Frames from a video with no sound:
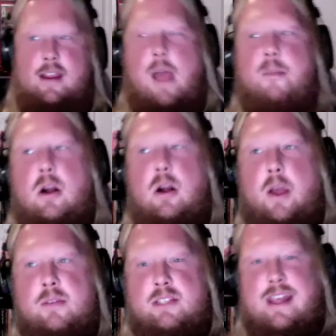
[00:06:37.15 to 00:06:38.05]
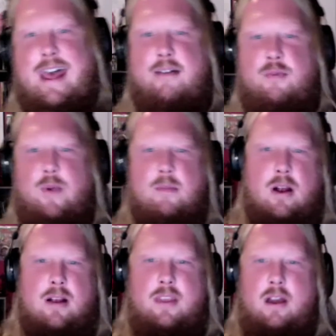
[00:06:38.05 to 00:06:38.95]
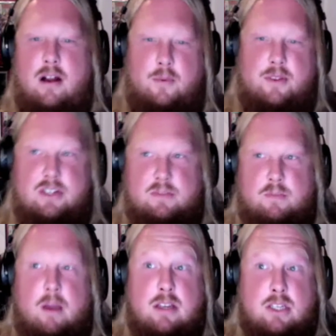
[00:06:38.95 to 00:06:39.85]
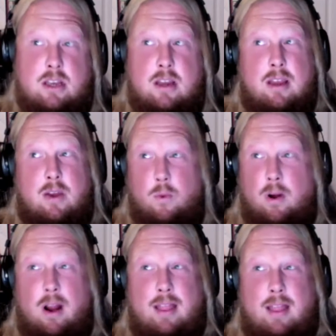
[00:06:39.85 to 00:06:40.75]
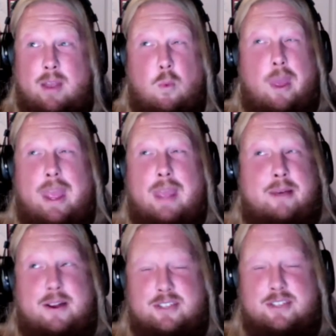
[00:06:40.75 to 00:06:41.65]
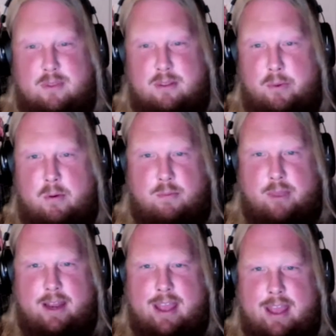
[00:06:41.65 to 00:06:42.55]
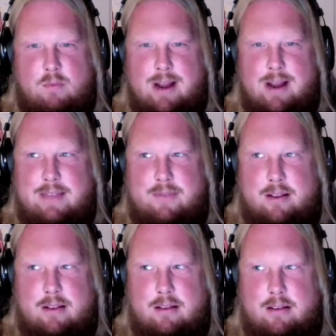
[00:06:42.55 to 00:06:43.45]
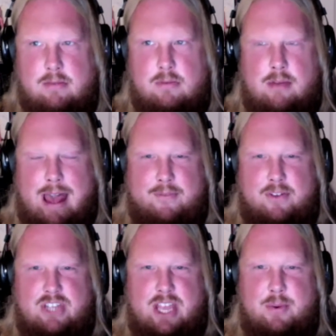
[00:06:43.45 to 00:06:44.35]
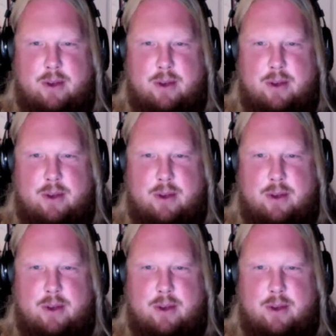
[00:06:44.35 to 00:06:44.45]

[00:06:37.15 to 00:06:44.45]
And I'm already almost to the halfway mark of the art, which is much. We're on like way better schedule than we're Play It Again. We're not even through half of January.